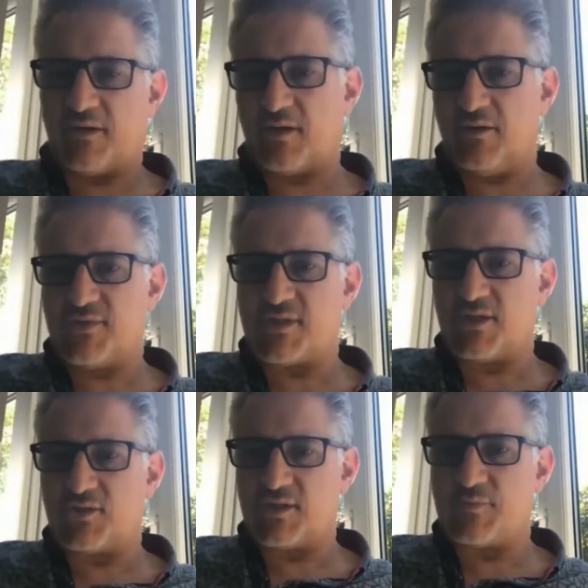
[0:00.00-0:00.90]
of the
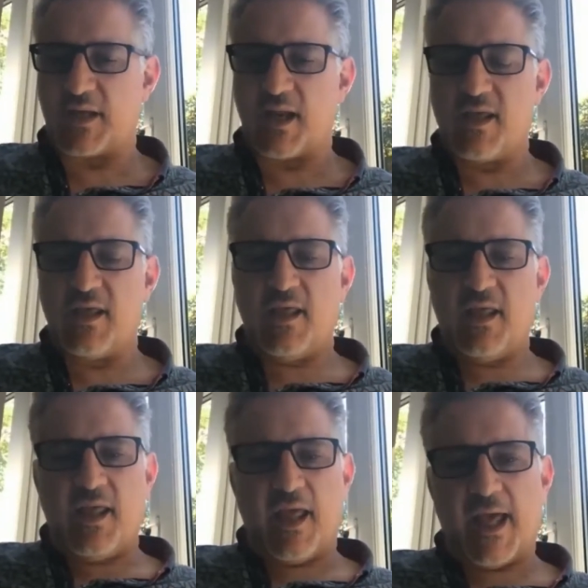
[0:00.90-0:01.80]
conversations, but
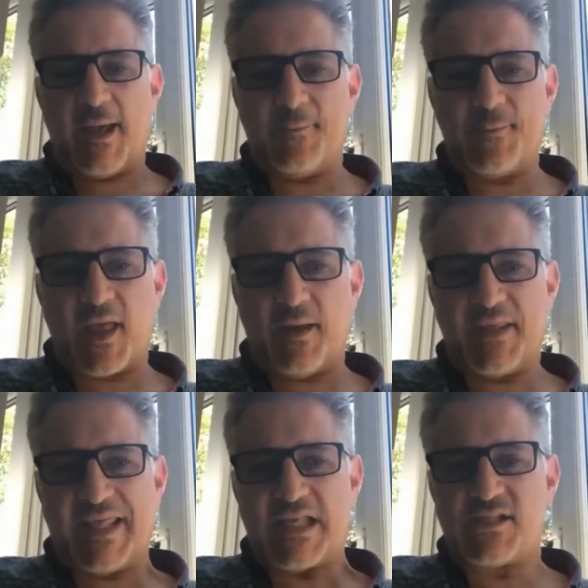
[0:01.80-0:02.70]
I'm
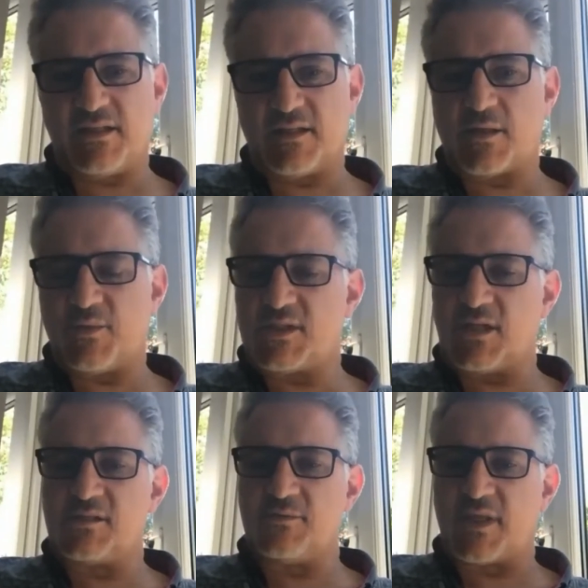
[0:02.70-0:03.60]
guessing that someone's
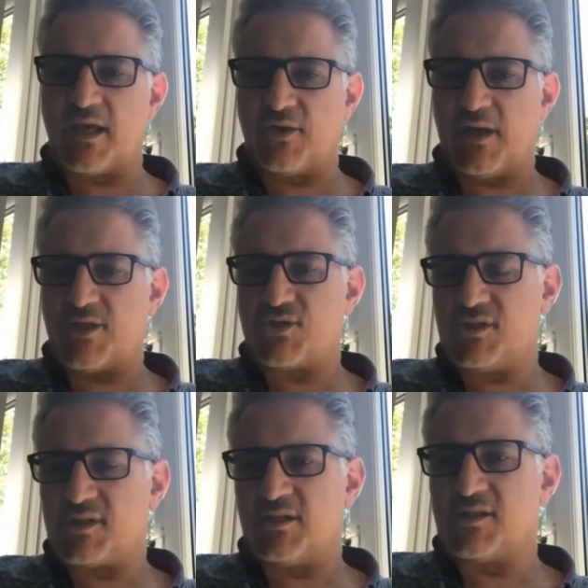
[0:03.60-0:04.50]
done some
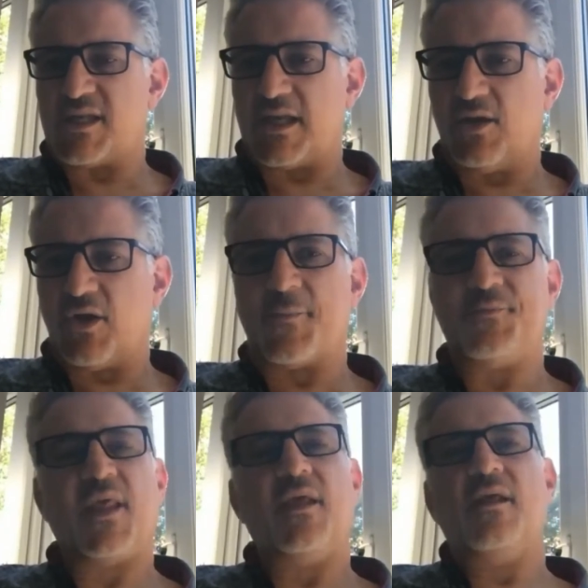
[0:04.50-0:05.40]
calculations and said, look,
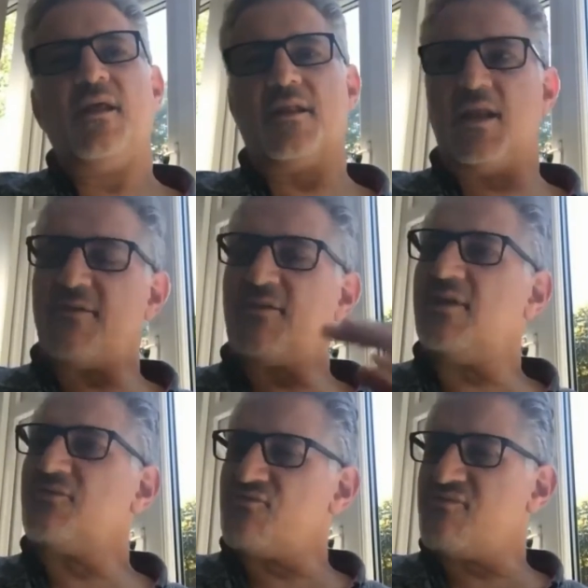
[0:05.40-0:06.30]
the level
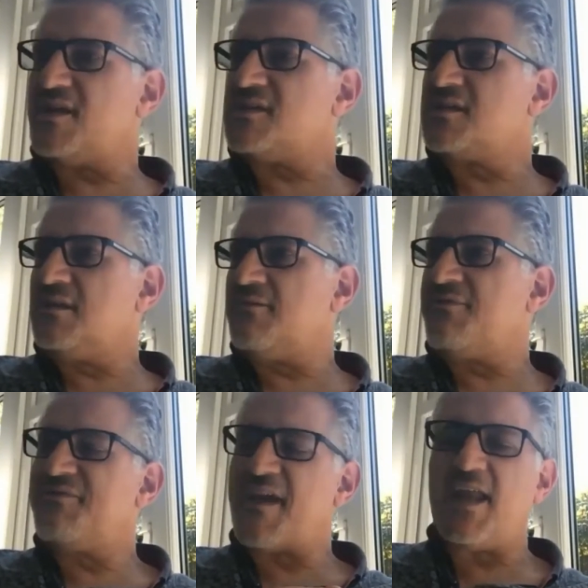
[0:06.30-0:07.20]
of risk, the
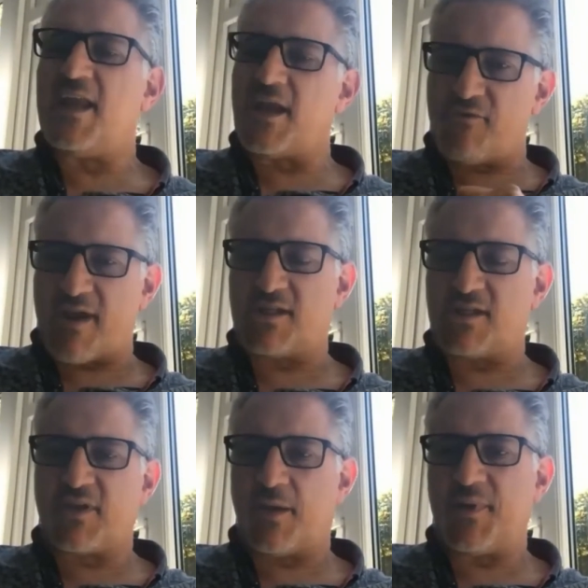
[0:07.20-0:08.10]
failure rate of
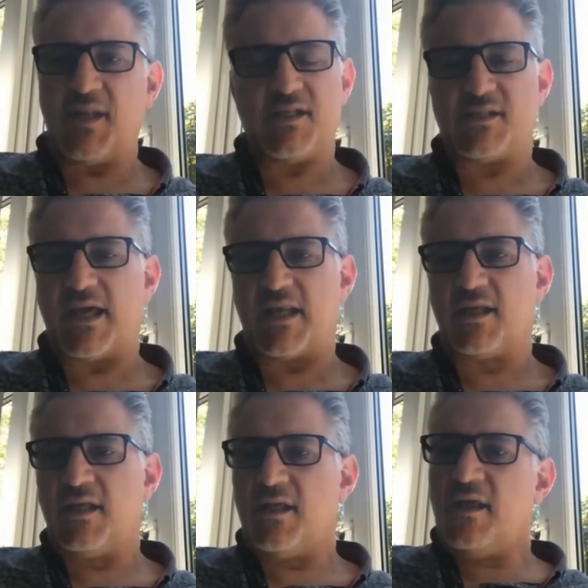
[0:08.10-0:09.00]
companies that
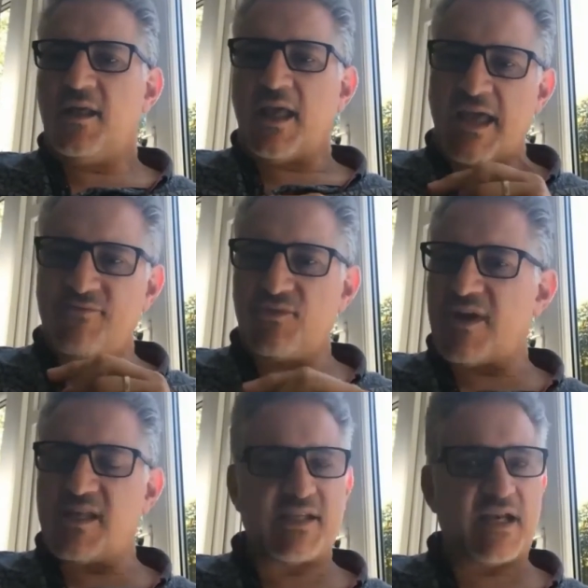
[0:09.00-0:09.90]
haven't
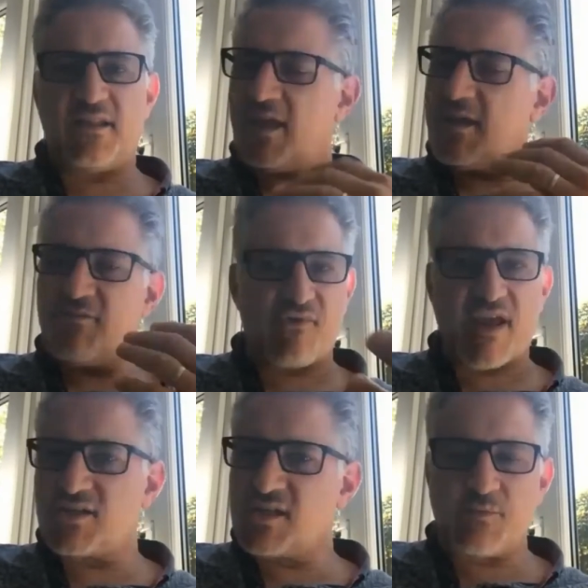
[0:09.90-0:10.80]
raised anything, have
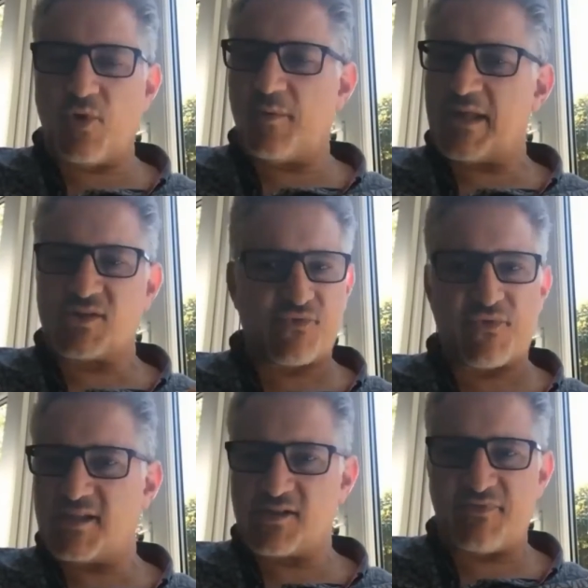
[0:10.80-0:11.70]
raised a small amount of
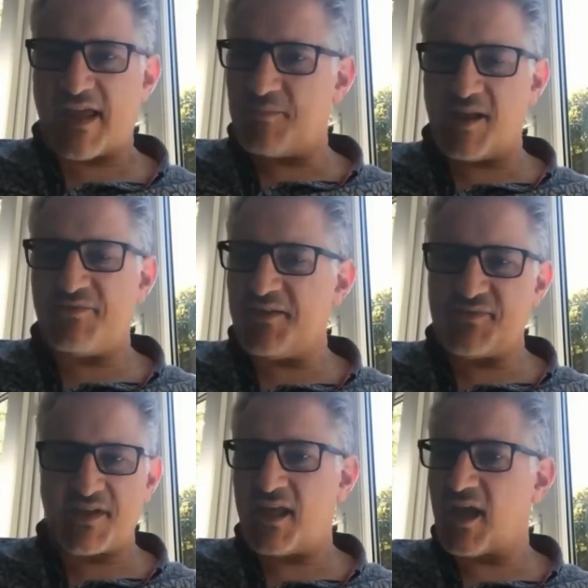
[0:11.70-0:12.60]
friends and family,
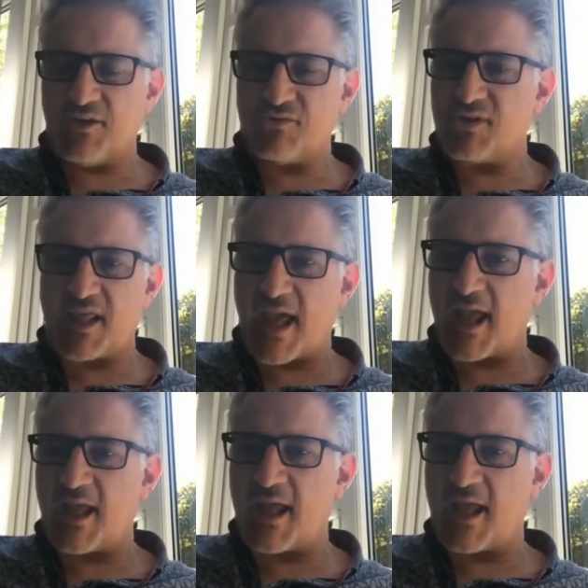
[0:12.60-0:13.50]
50, 100K,
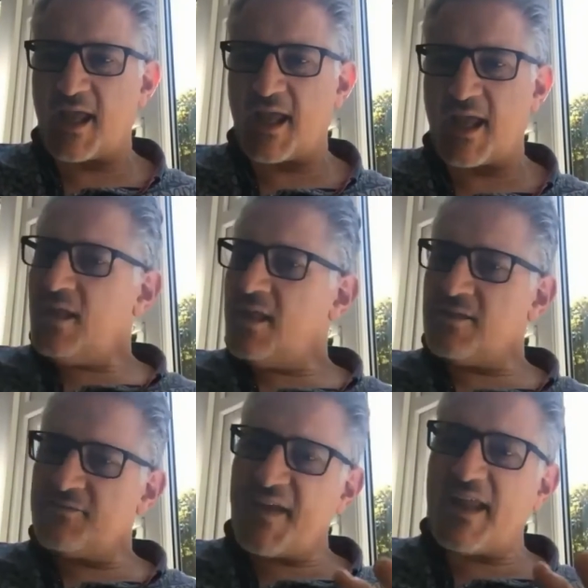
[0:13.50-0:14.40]
the
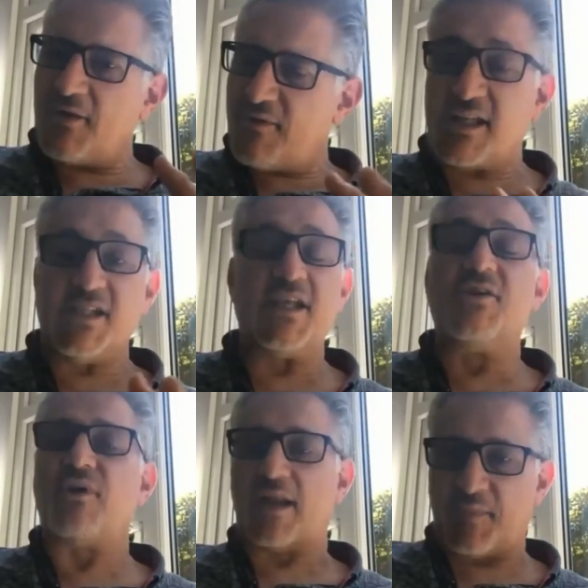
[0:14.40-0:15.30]
failure rate is
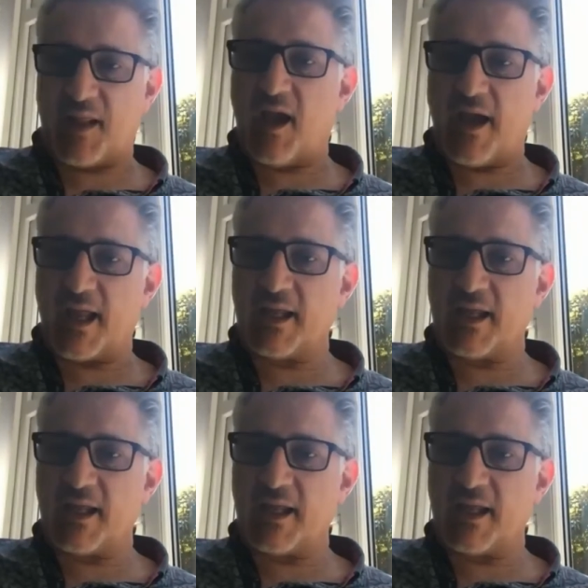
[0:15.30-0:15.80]
incredibly high.